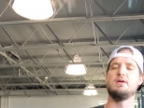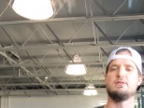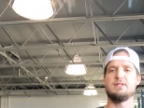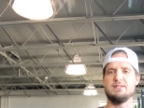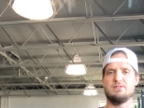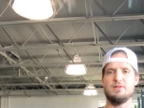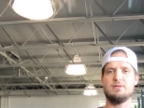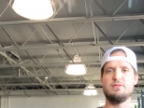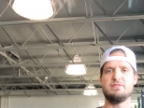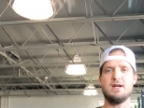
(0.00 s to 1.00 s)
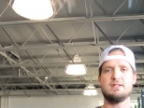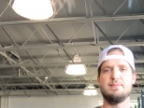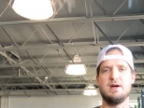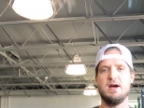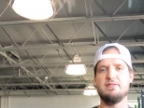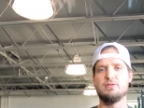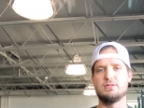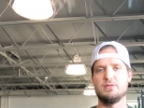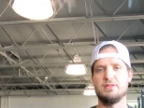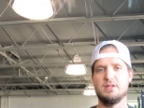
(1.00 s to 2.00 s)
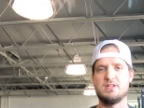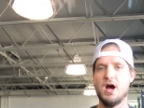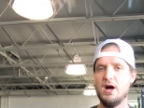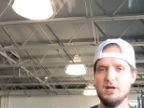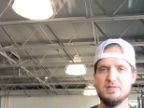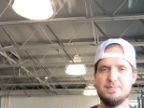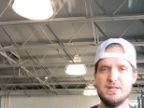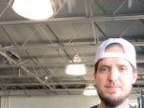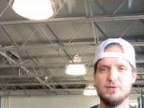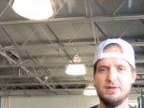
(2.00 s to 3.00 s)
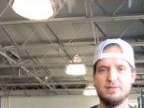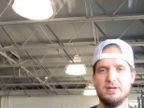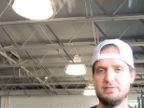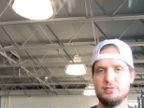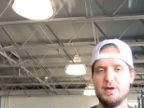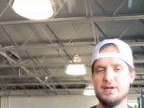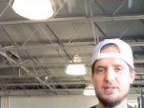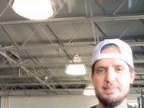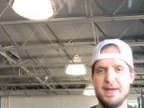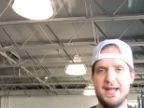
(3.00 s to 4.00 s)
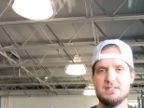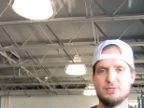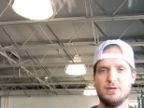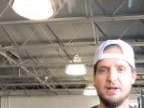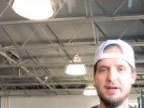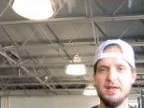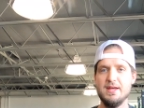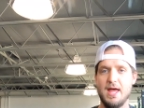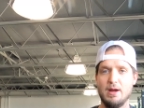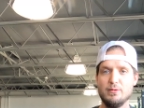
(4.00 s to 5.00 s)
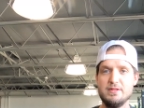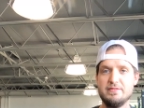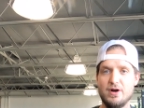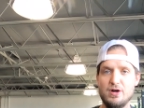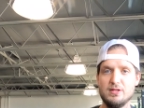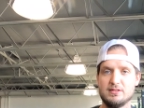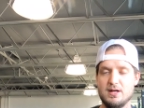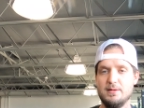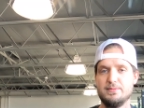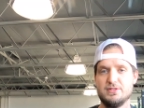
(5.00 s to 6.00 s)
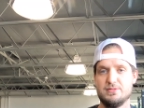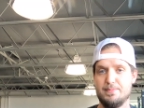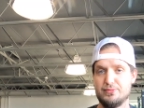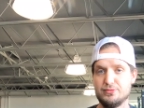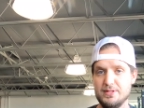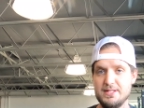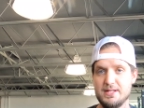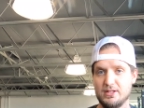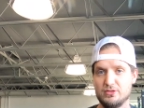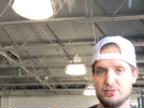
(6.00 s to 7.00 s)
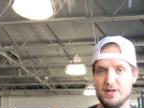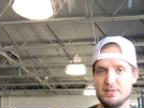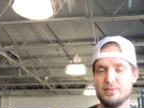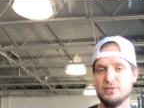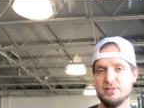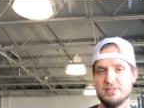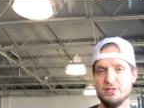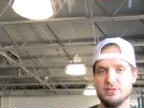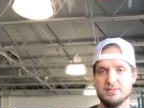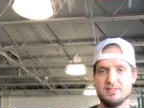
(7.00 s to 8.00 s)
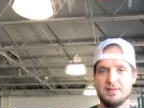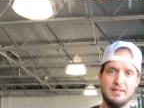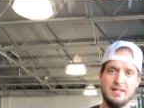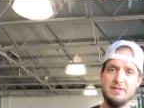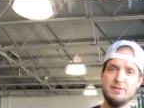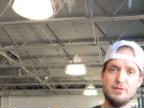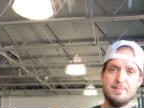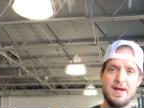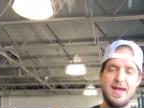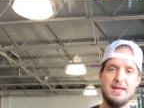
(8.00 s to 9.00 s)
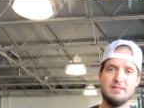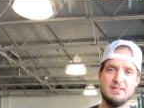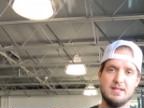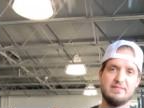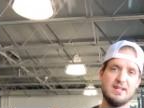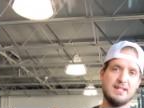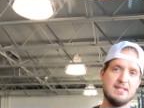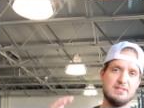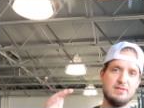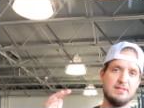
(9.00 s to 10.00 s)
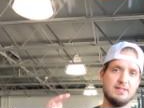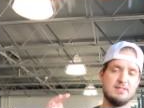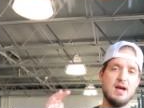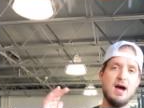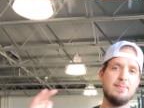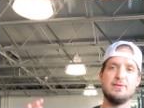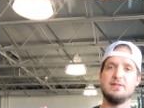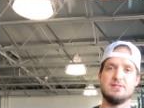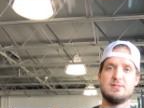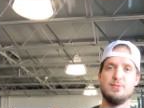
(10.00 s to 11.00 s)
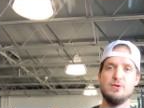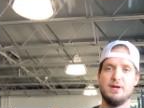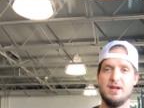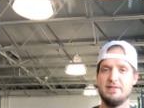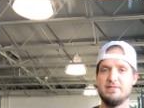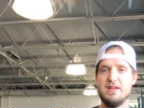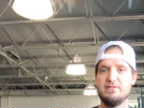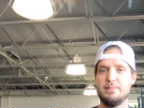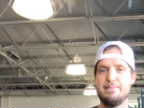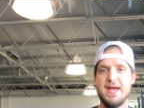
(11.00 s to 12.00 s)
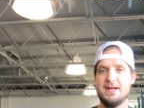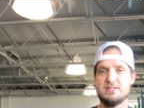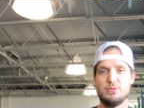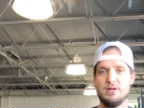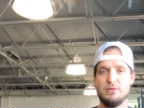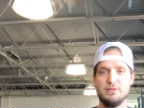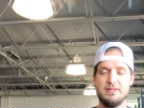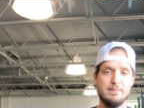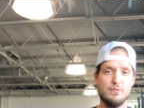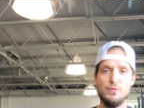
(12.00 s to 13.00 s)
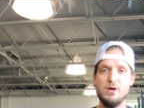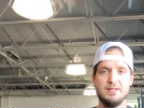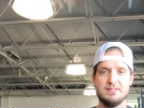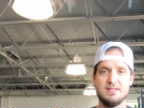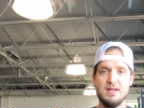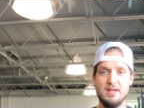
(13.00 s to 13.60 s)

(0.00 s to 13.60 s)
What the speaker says: Okay, so like we've talked about, I've worked with a ton of people and I've rarely back squatted, and we've all accomplished pretty incredible results. Even with my athletes, I've got guys that are at the top of their sport and I've never back squatted with them once.